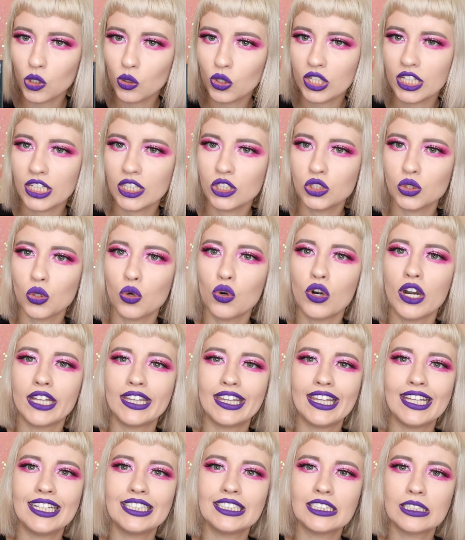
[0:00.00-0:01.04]
Louise, or
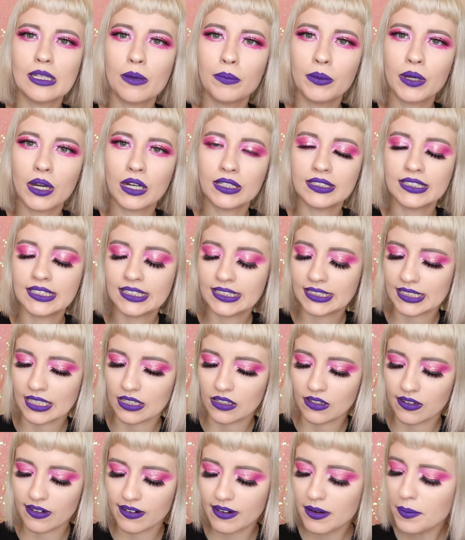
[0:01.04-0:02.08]
at least some
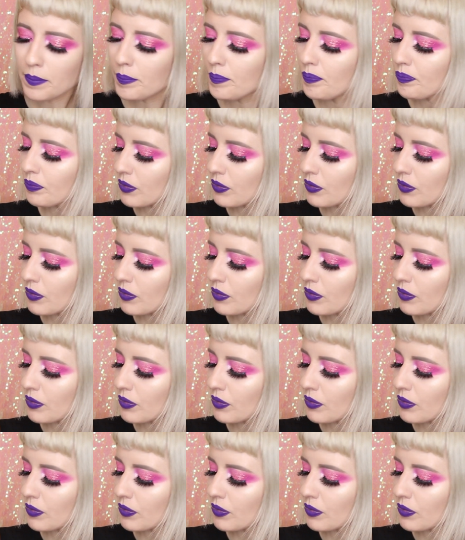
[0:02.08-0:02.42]
concealer.